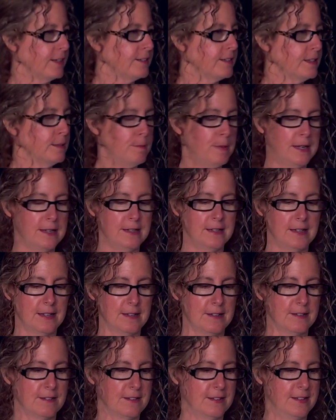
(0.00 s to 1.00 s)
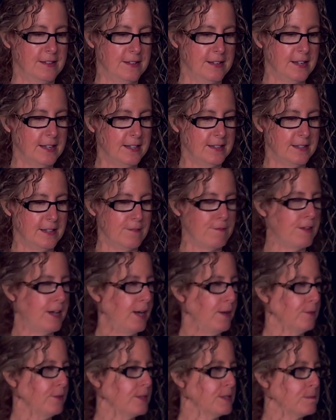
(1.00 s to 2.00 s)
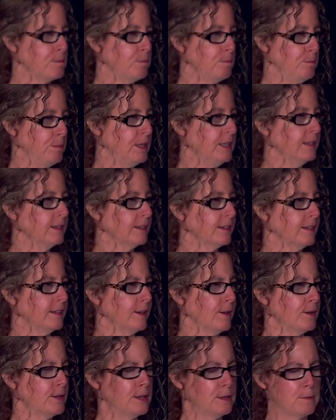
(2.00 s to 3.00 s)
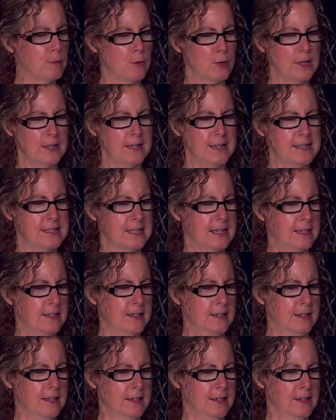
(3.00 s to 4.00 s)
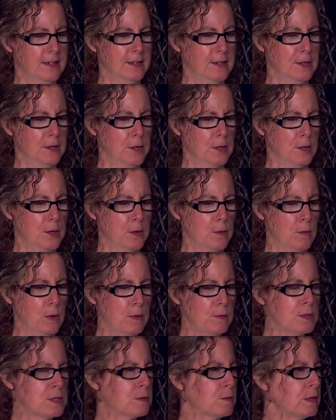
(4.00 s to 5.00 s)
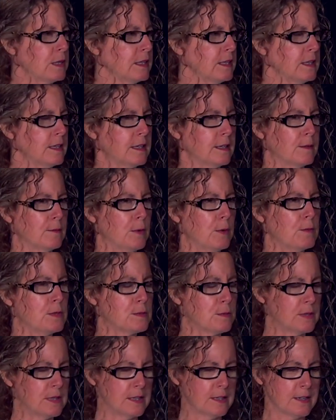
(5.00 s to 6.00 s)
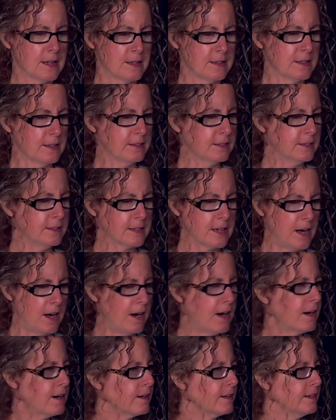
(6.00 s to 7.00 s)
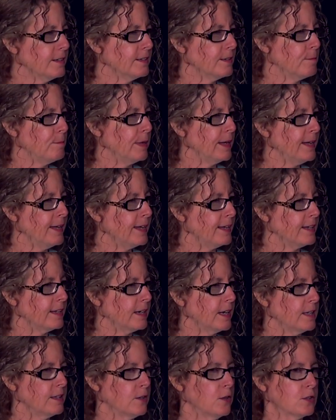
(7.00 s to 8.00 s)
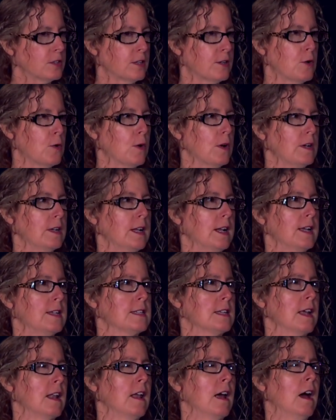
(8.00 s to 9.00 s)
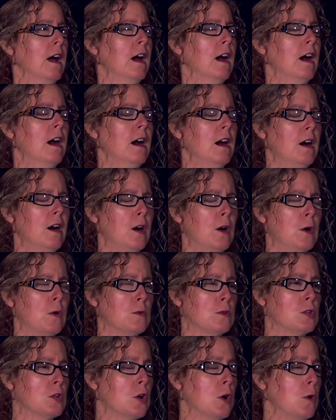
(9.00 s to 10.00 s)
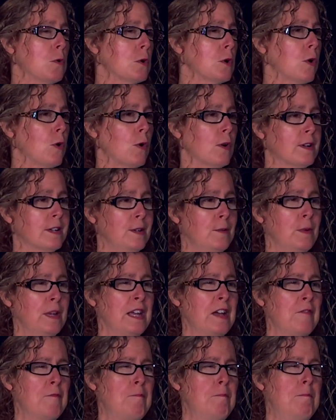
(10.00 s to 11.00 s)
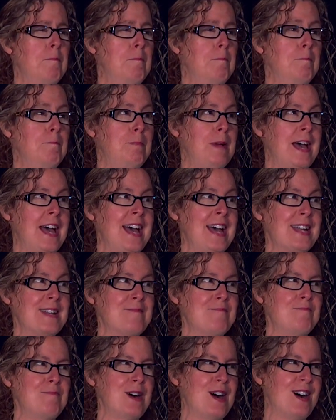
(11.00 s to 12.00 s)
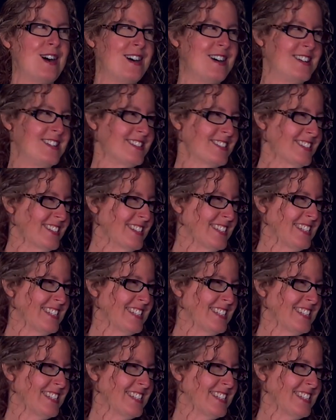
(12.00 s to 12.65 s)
undid the bed at the end of the night, they found this beetle in there. And in the morning, he said, "What was with what was with the little car in the bed?" And I looked at Courtney and I said, "Oh no, Courtney, we have bed bugs."